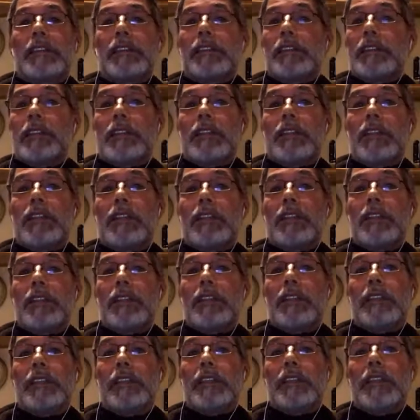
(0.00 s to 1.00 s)
You know."
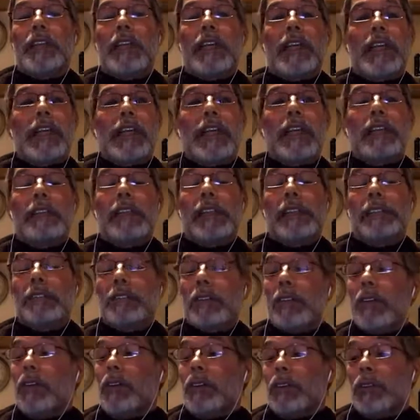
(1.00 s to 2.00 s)
And I'm like,
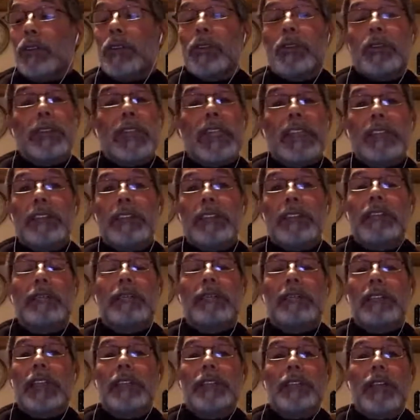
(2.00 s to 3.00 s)
"Oh, cool. That's
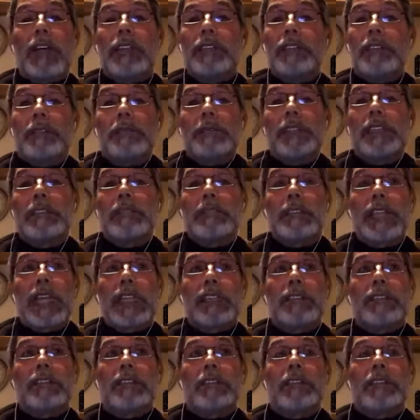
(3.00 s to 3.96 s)
awesome, man. Thanks."